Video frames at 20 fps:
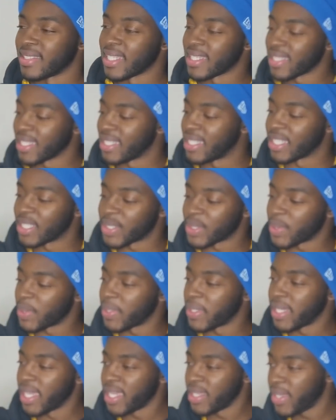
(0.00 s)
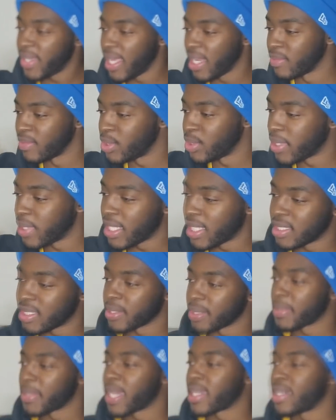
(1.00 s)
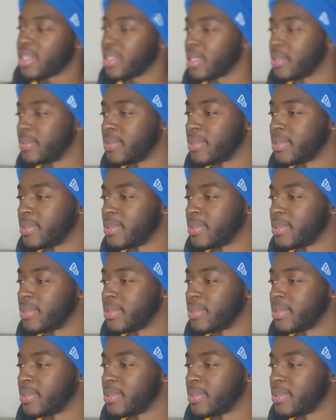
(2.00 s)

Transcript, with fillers: That thing destroyed. Now you can't even shoot that jump back up.